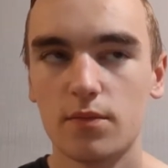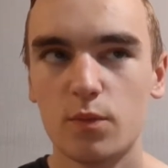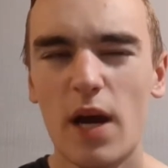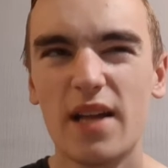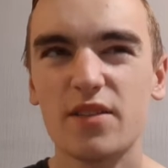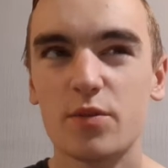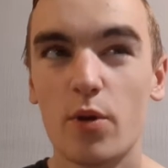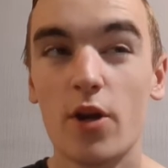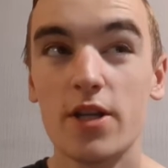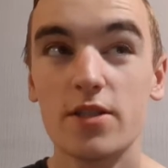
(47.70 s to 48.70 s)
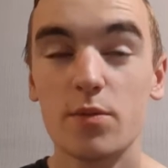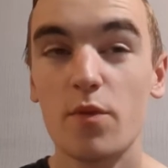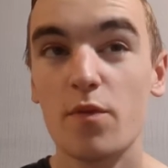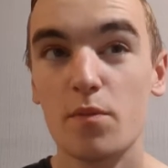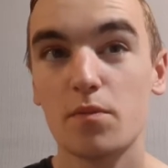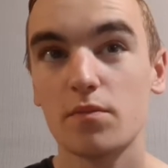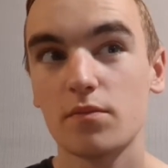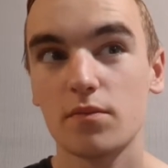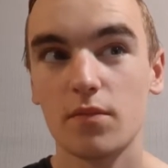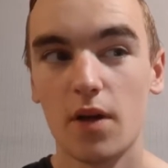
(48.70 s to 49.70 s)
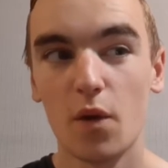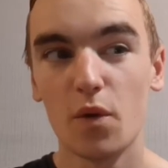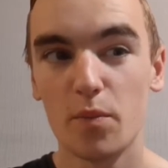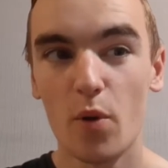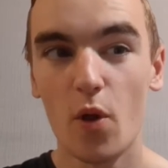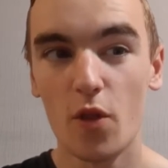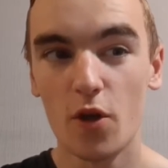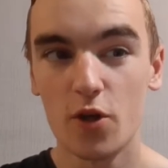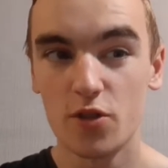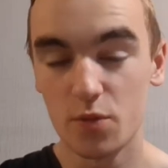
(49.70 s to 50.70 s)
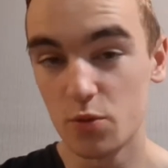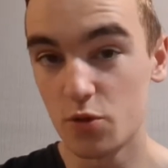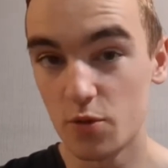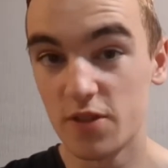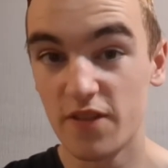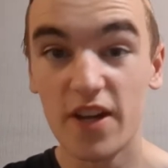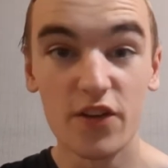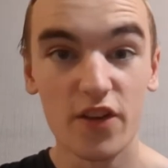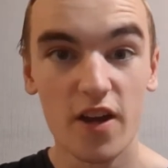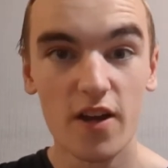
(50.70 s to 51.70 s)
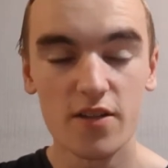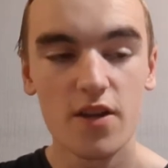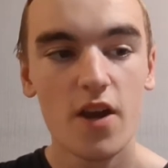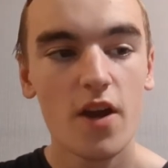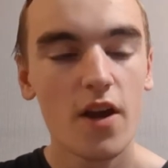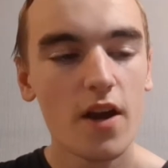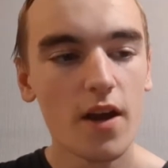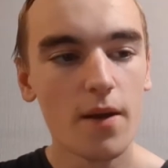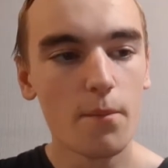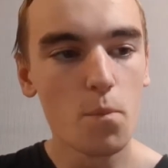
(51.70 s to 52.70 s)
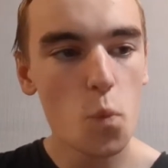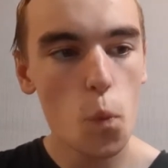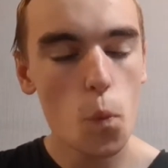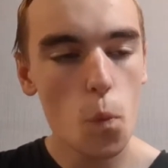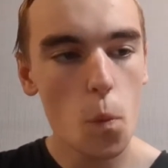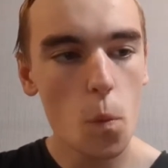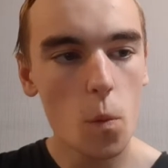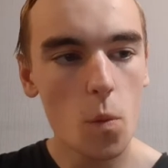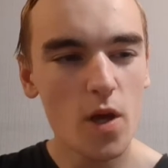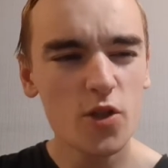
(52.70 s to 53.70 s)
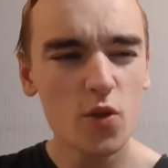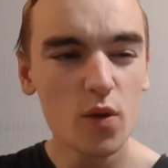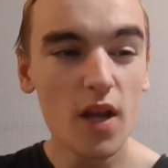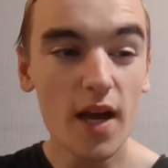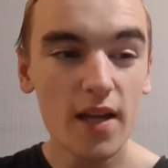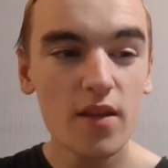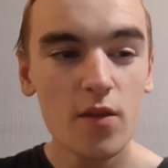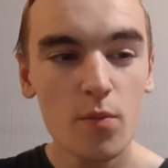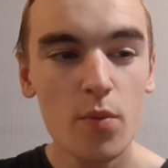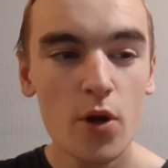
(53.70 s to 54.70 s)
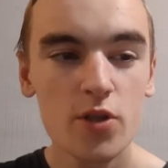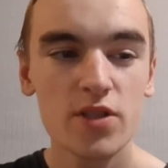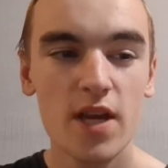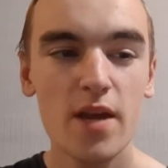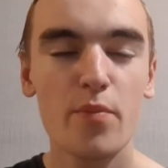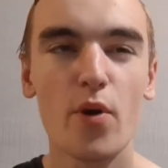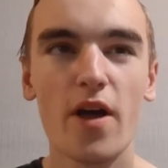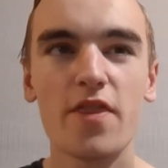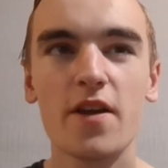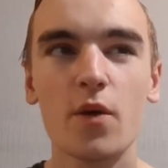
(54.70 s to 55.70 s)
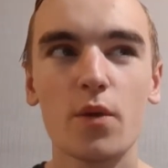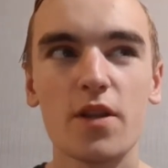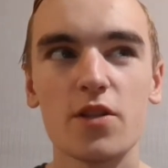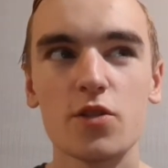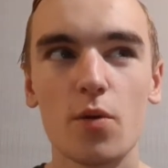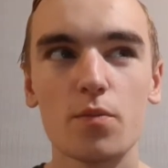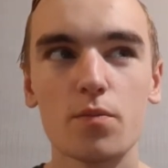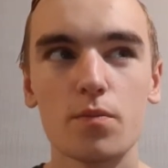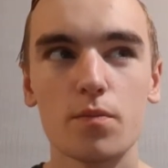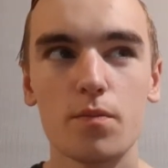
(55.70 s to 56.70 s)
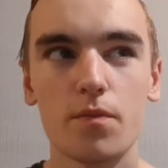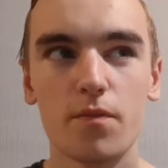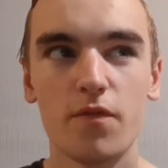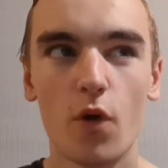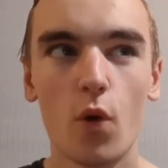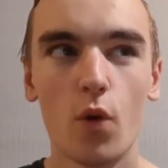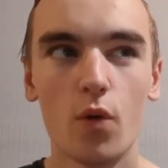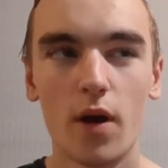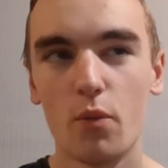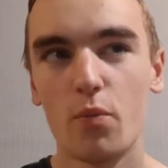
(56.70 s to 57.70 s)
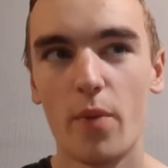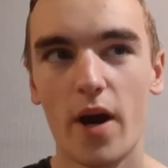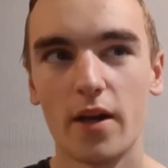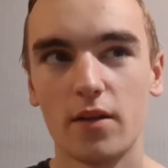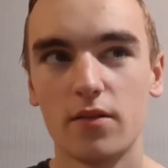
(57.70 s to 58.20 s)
well, to be honest, some of them I only put on there because I was struggling to find other cars. Um, I do like them per se, but I think only the top four I would buy.